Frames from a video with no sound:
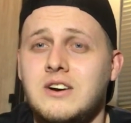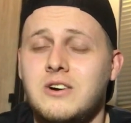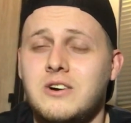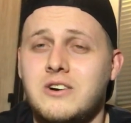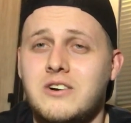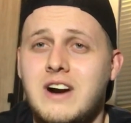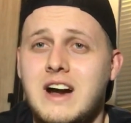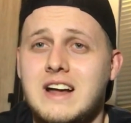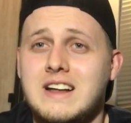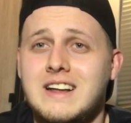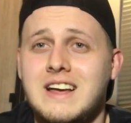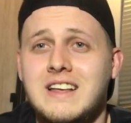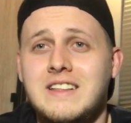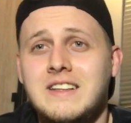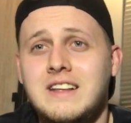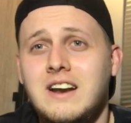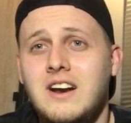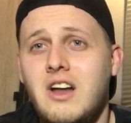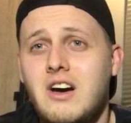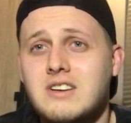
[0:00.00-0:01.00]
Alright, and
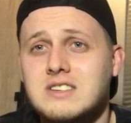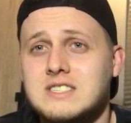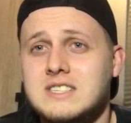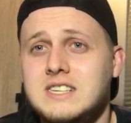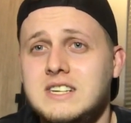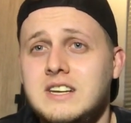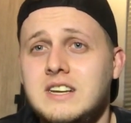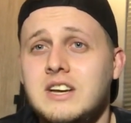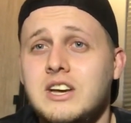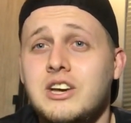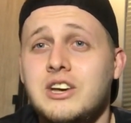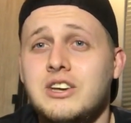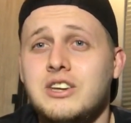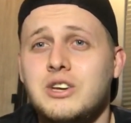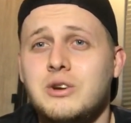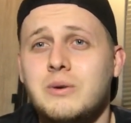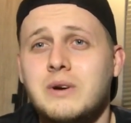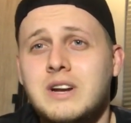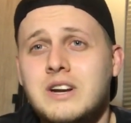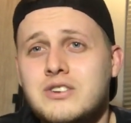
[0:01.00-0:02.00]
then lastly,
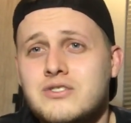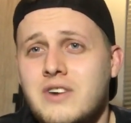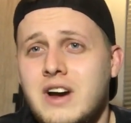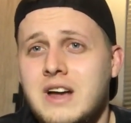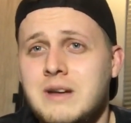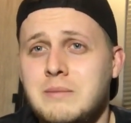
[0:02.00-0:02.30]
you want to try